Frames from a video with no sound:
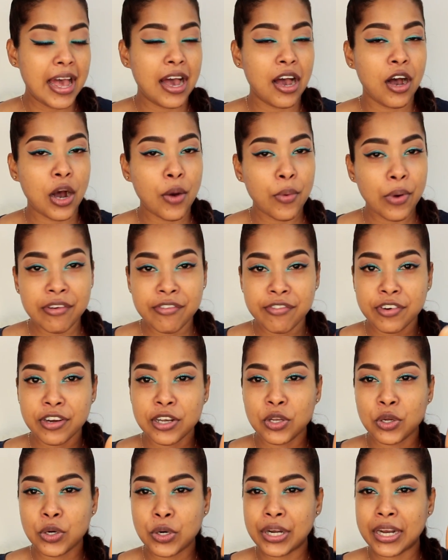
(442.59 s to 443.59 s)
However,
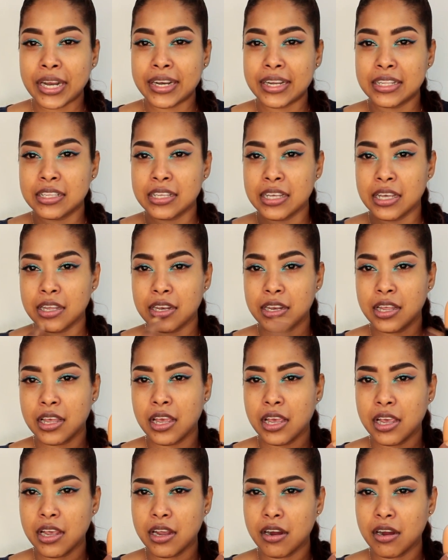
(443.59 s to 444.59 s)
looking at it in
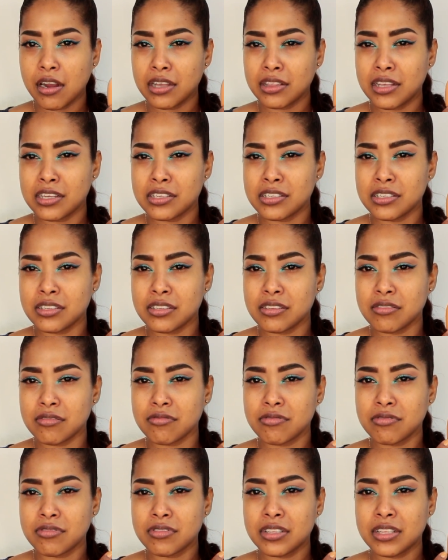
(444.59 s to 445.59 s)
here, it
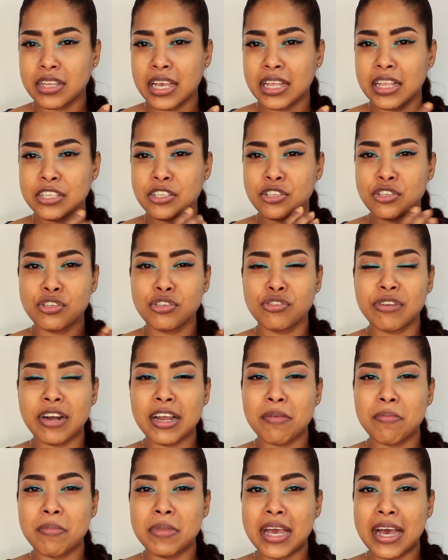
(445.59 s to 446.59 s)
doesn't
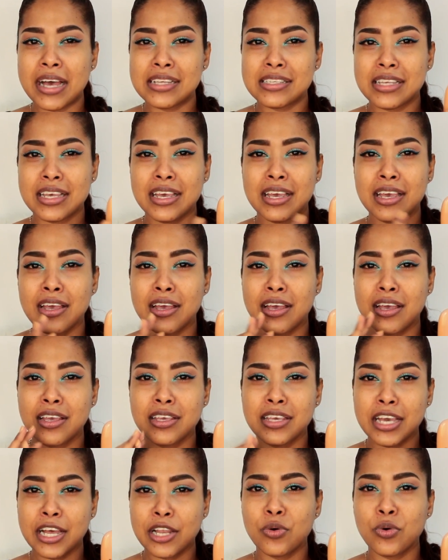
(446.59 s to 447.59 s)
strike me as a
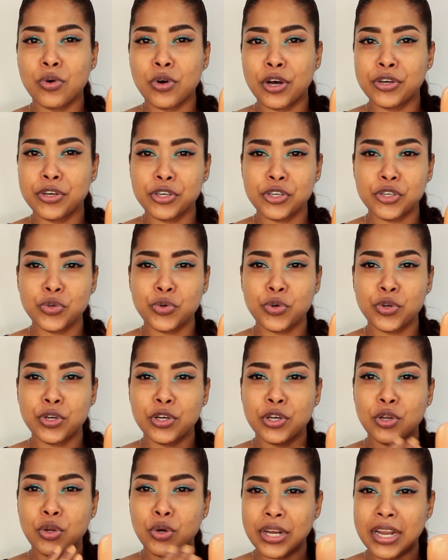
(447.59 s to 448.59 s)
yellow undertone
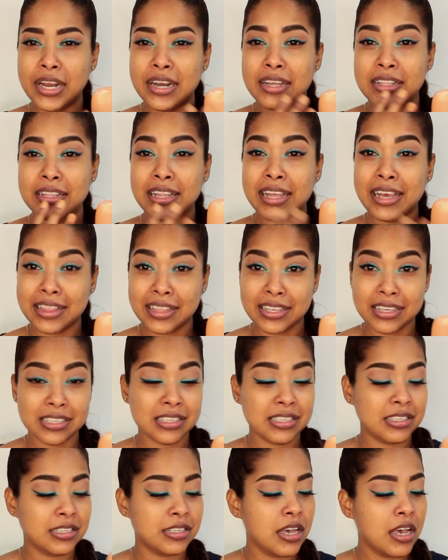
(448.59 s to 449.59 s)
looking at it like
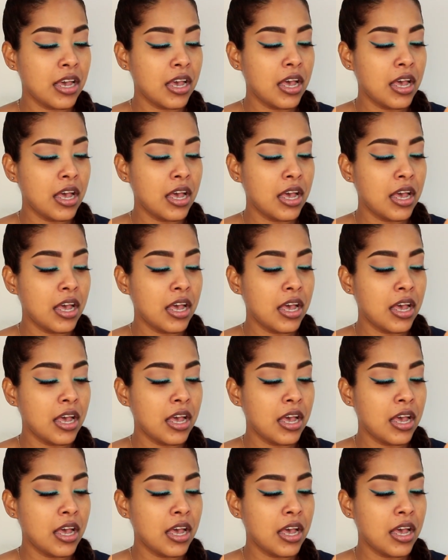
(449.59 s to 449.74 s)
this.